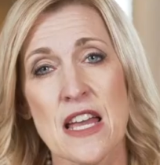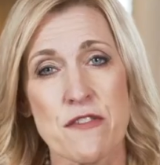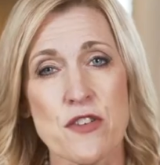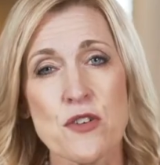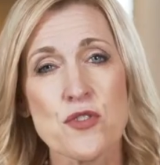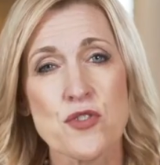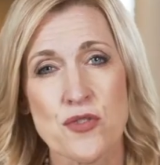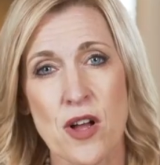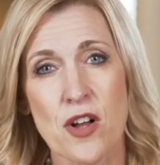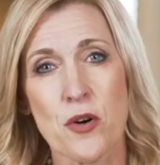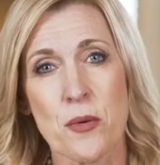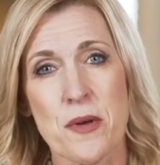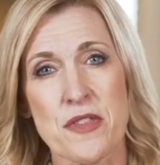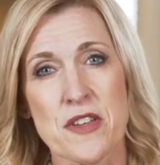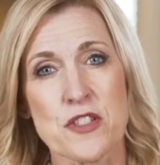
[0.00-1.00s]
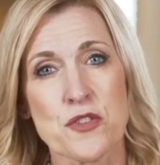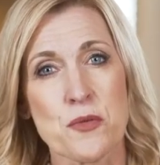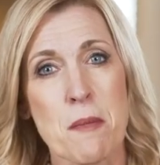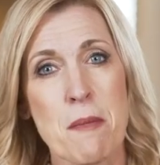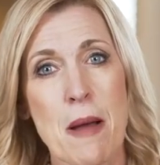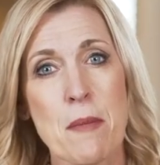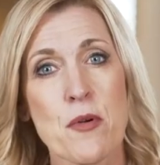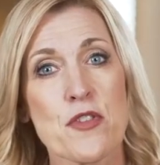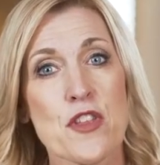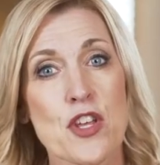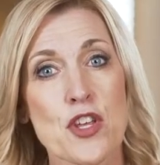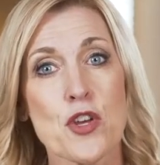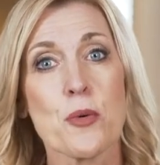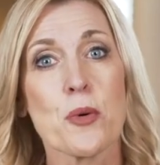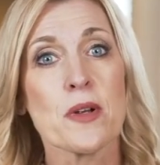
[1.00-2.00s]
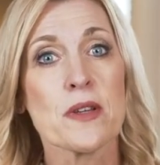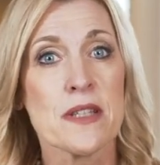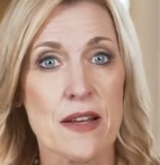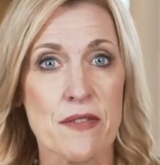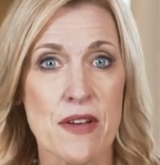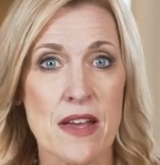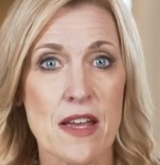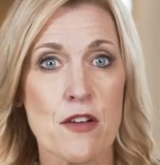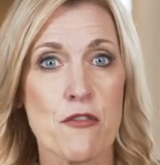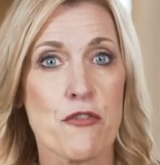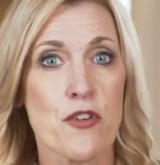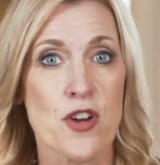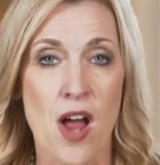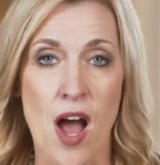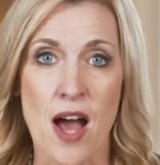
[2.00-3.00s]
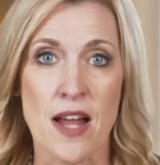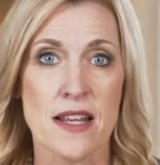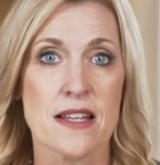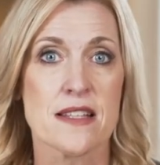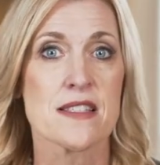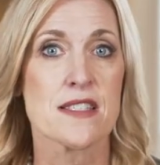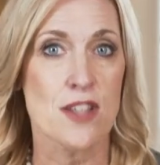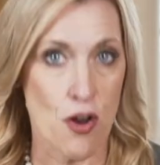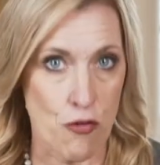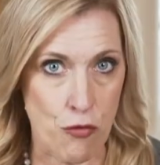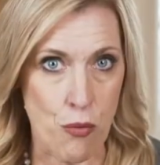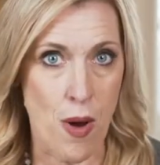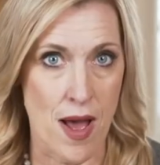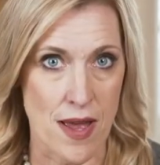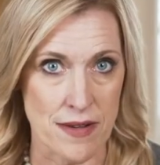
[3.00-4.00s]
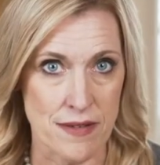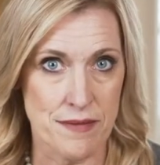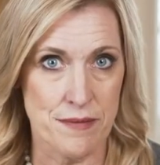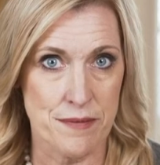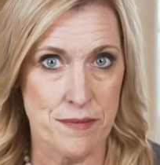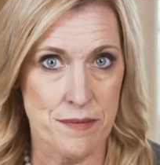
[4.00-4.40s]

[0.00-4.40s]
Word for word: If you struggle with this, remember that you are living for an audience of one.